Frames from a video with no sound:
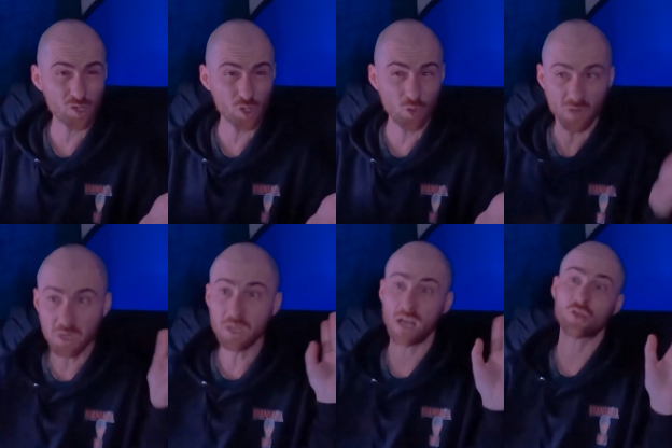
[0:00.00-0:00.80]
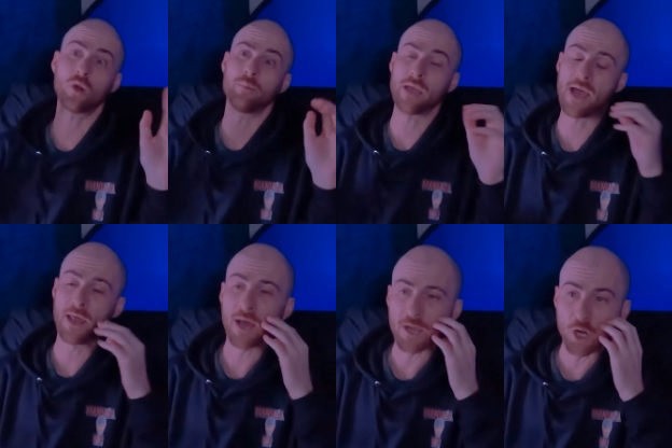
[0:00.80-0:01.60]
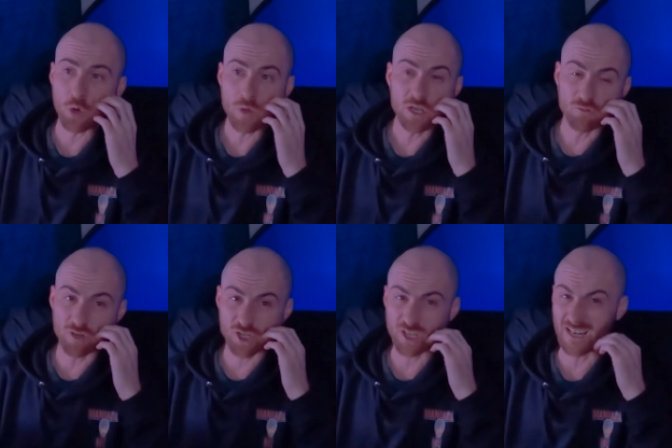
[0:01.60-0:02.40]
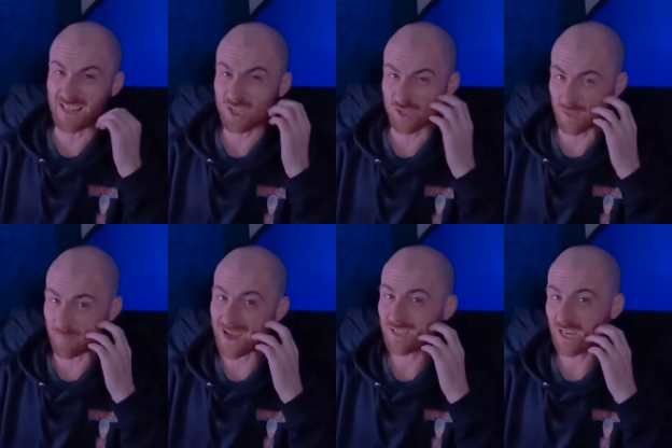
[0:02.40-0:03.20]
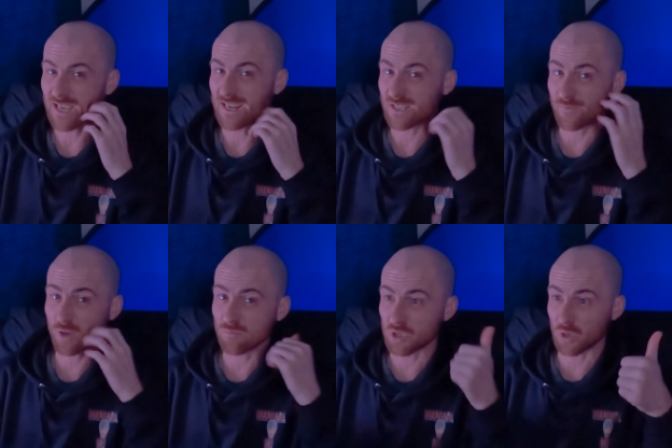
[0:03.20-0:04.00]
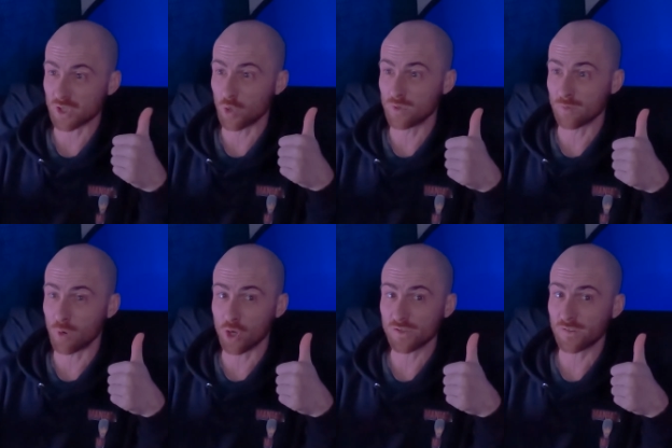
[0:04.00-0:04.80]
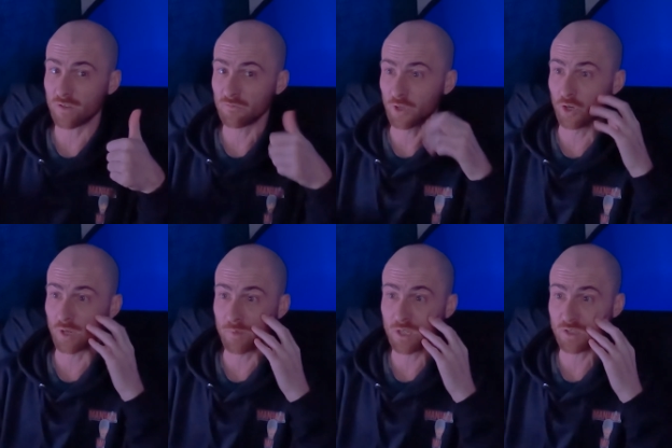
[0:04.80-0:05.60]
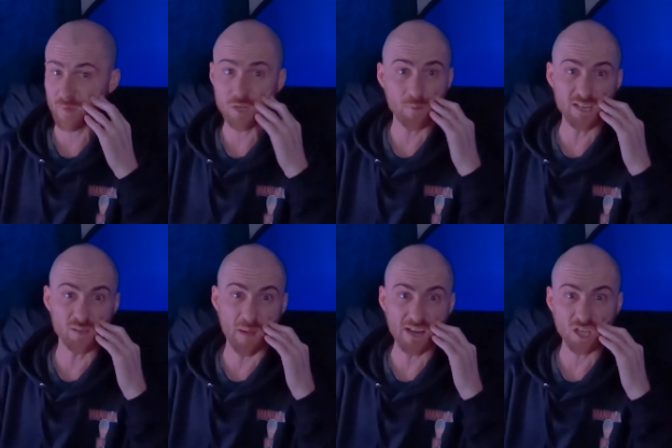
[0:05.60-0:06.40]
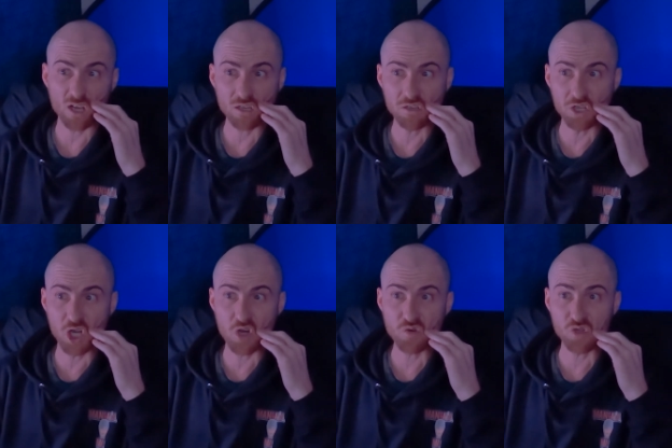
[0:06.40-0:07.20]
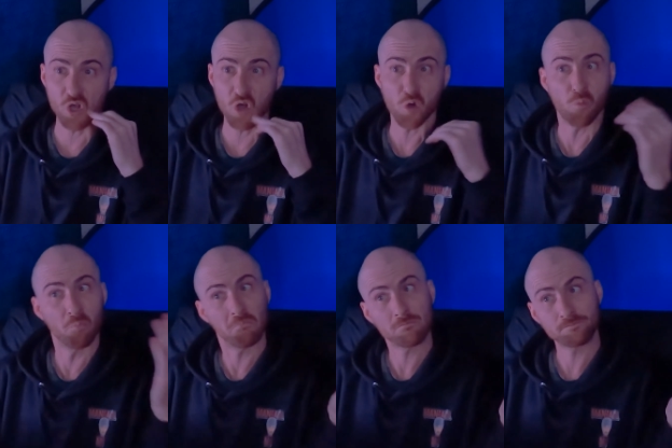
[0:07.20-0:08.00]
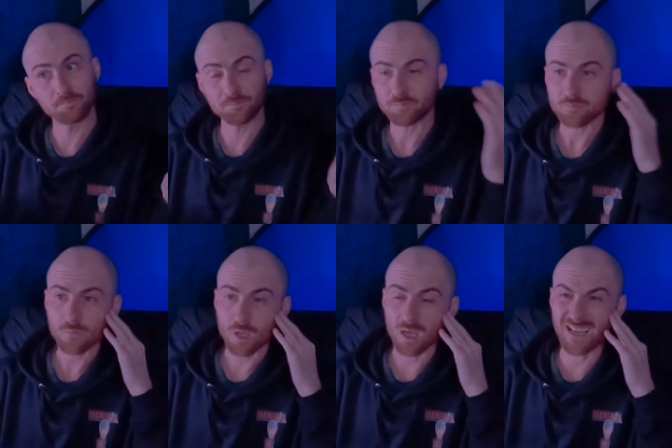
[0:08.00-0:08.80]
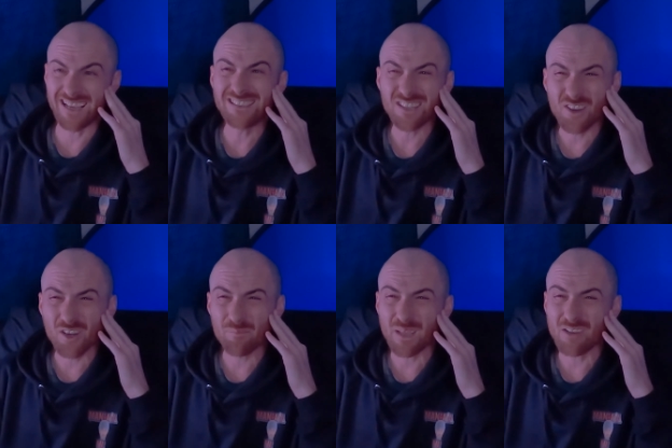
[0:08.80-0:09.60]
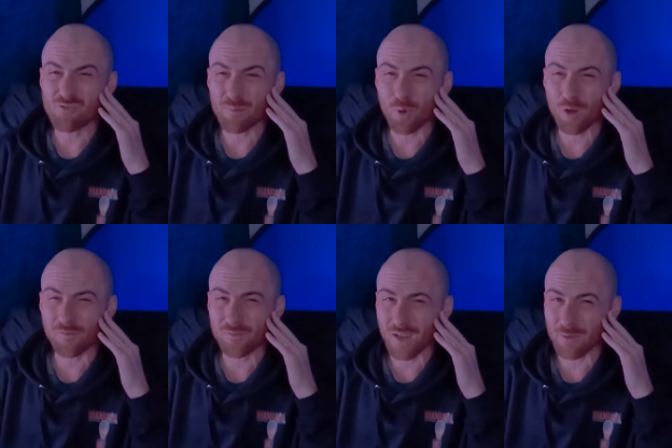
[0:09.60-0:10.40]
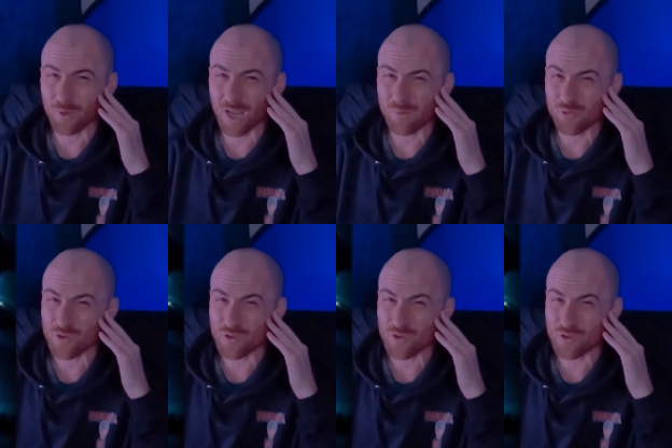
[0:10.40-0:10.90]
sued. That's all I'm getting at, you know. Richard Lynch is a bad guy in this film, so so is a positive, you know what I mean? Especially when he's a bad guy, you know, so is it going to be a rip-off of Nightmare on Elm